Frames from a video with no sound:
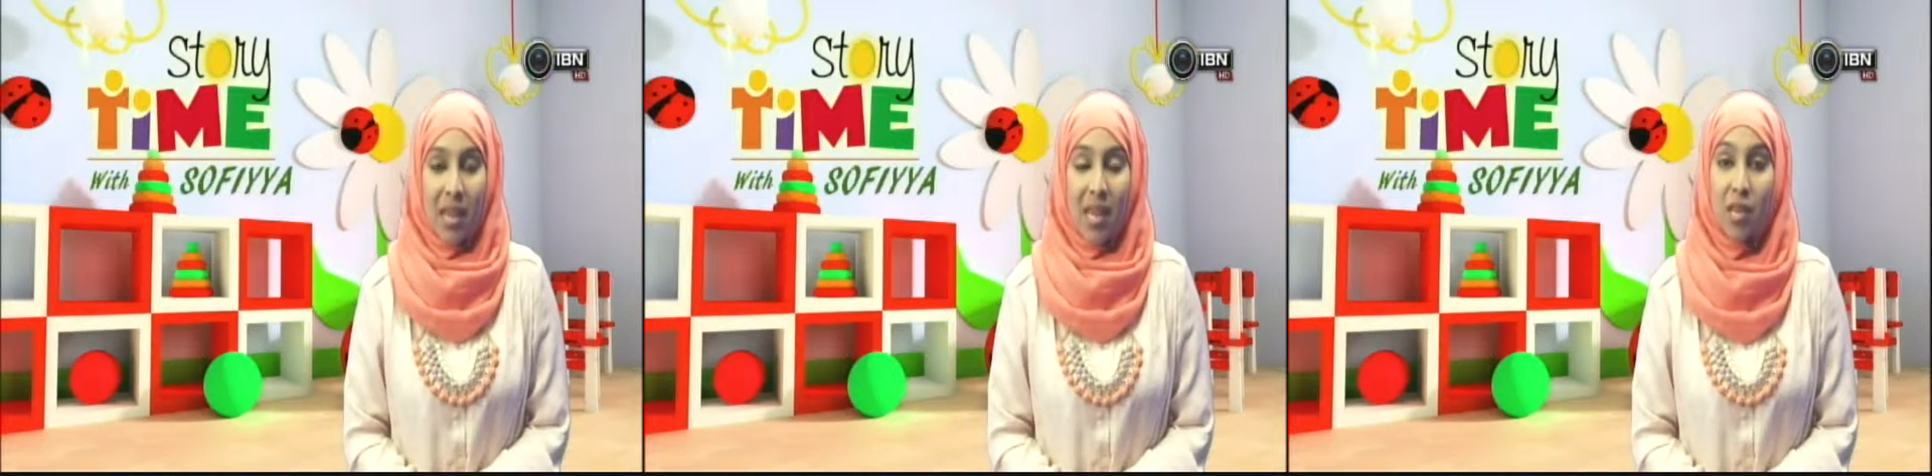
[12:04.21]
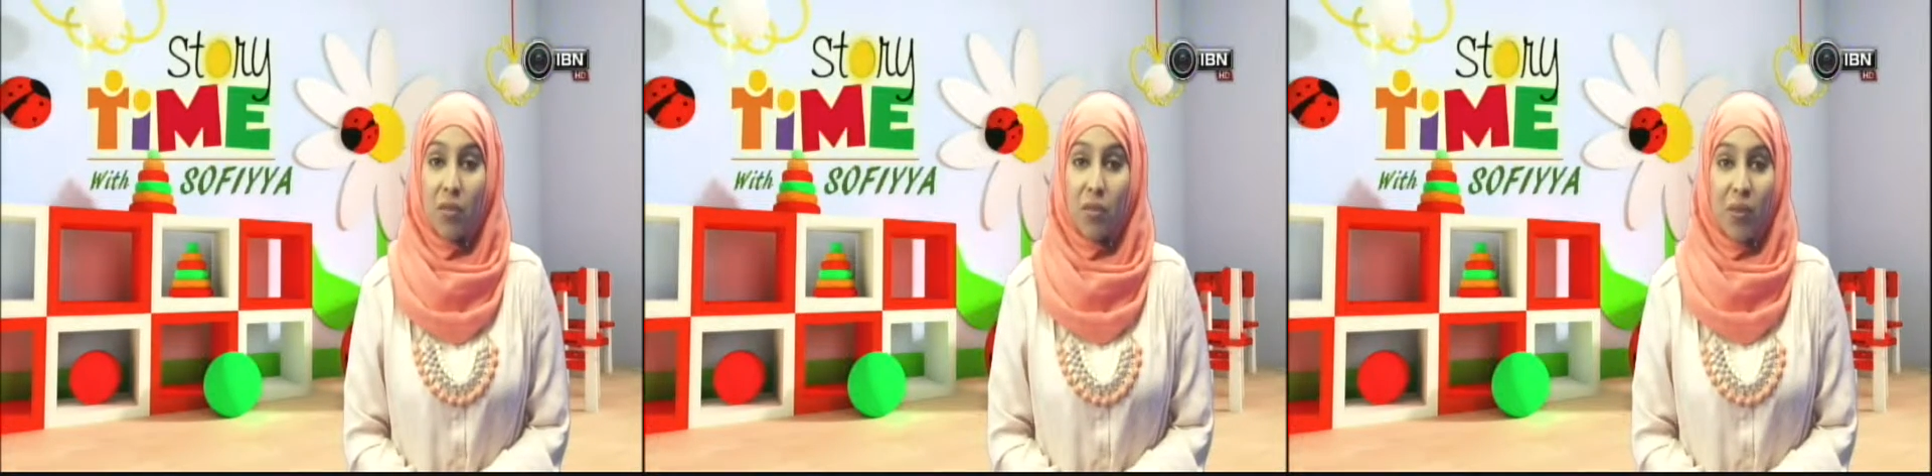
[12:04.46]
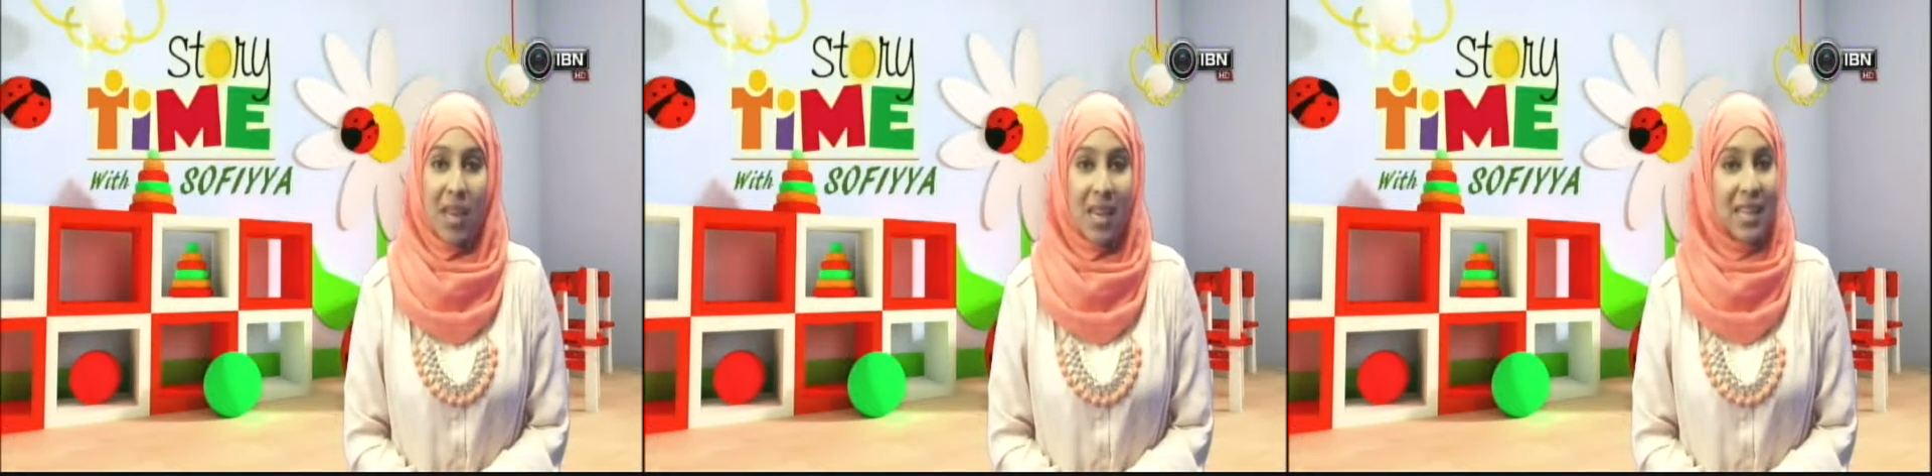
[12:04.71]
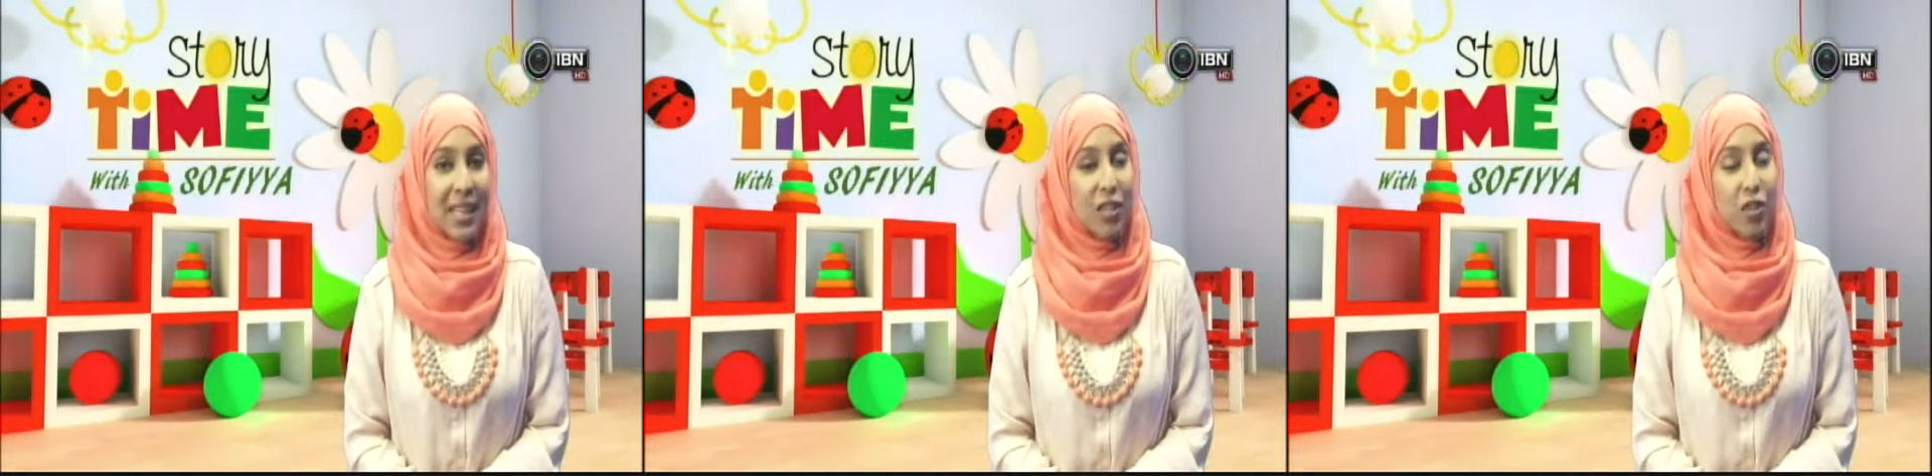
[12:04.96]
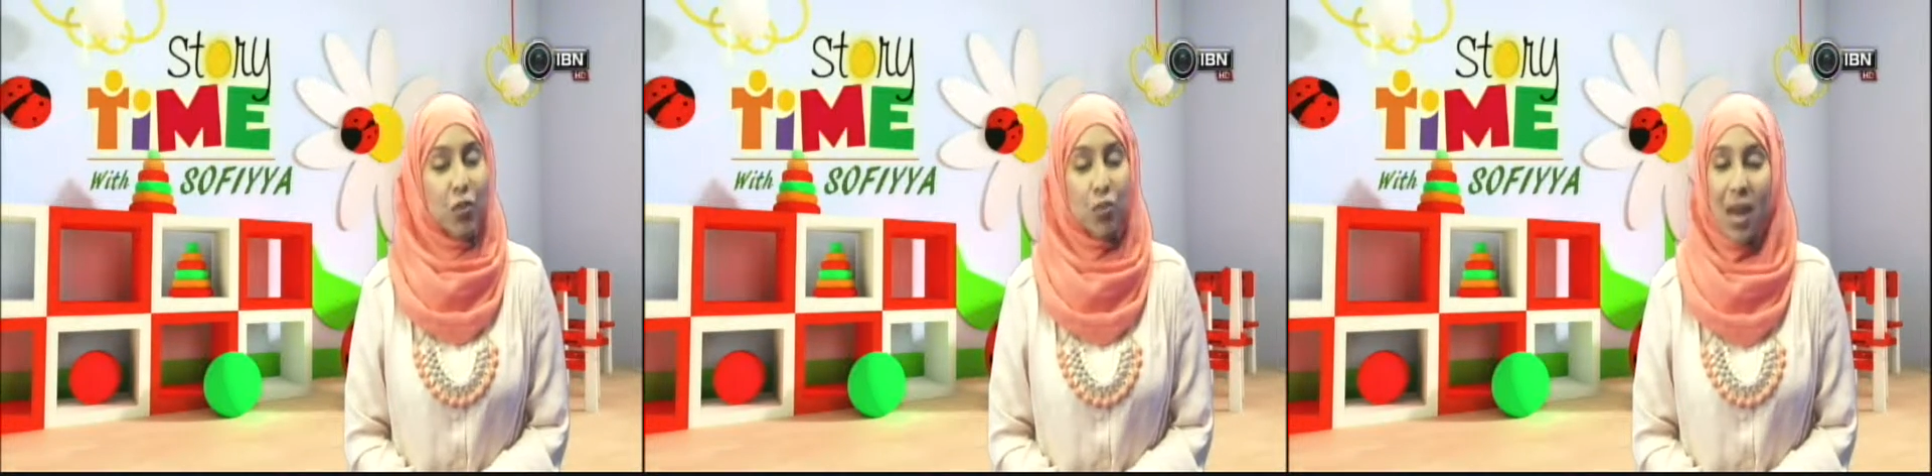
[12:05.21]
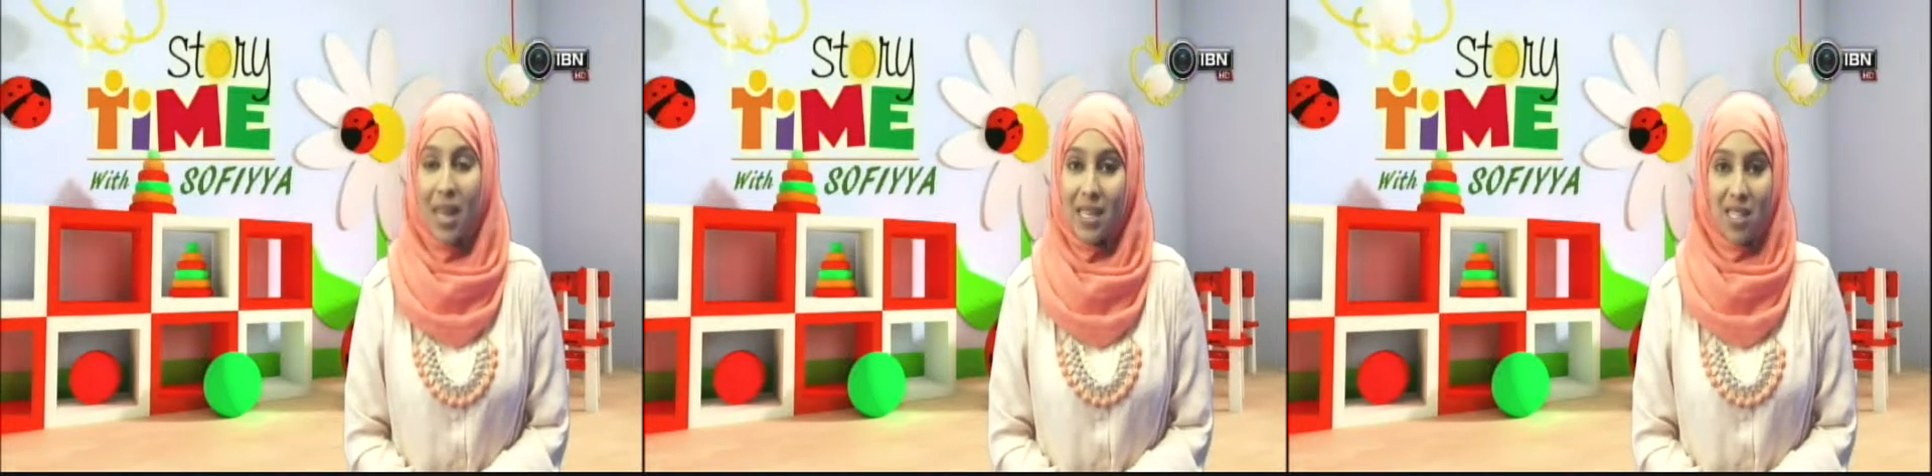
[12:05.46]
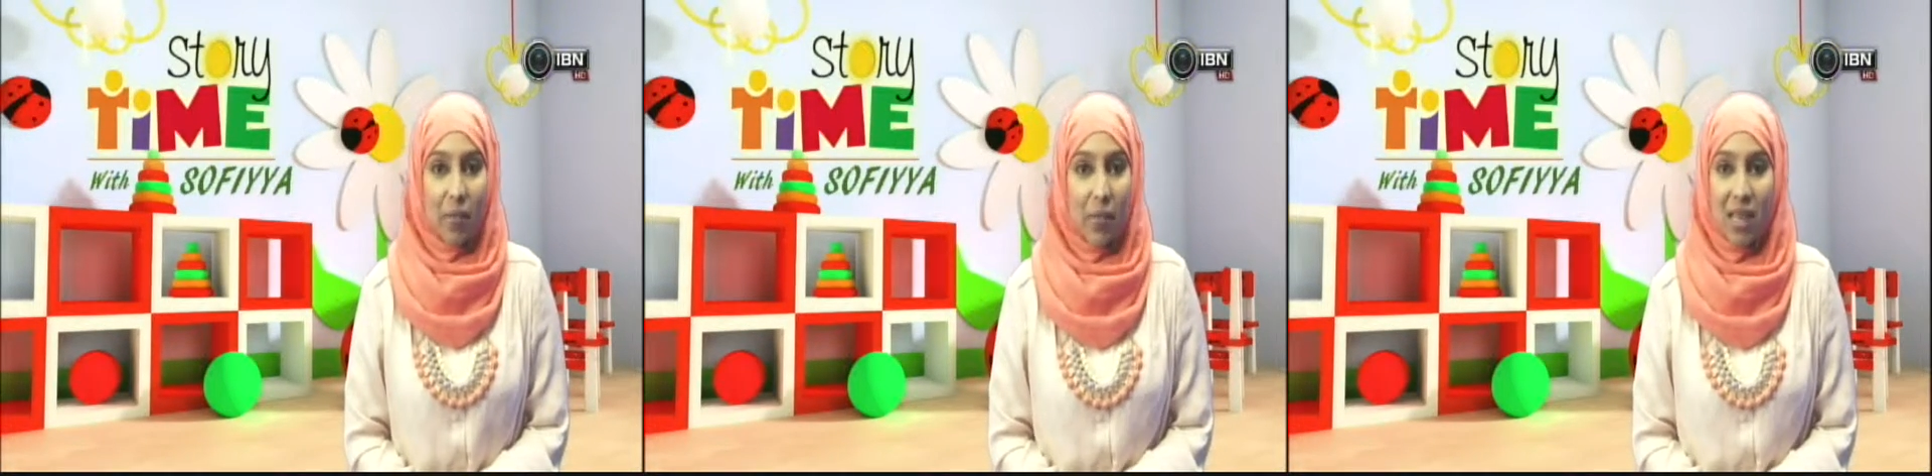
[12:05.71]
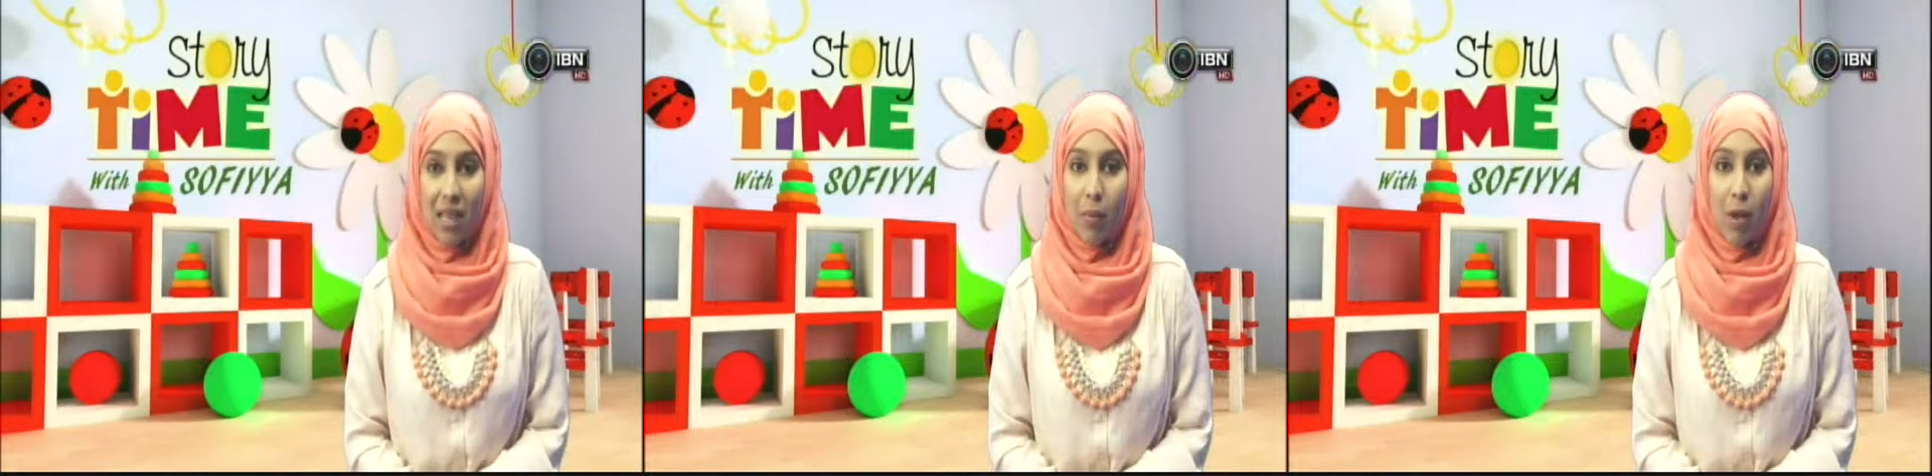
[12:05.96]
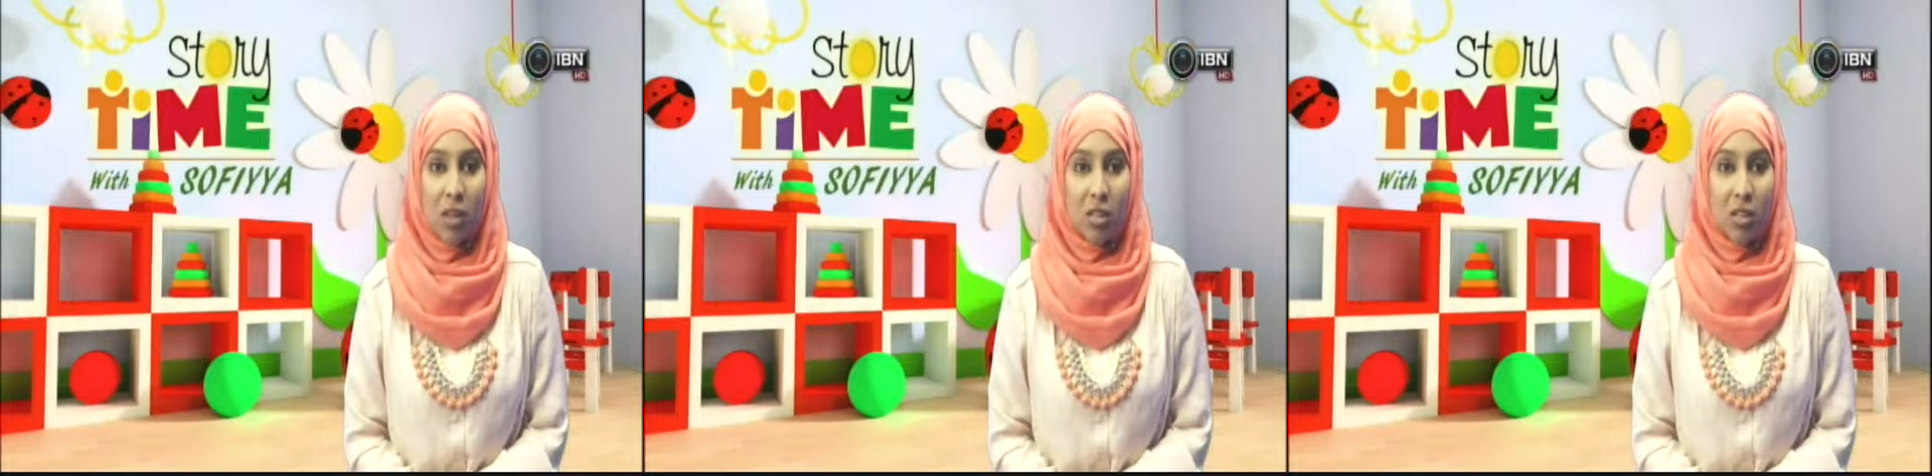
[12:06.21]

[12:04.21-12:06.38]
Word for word: In vain, he tried to make them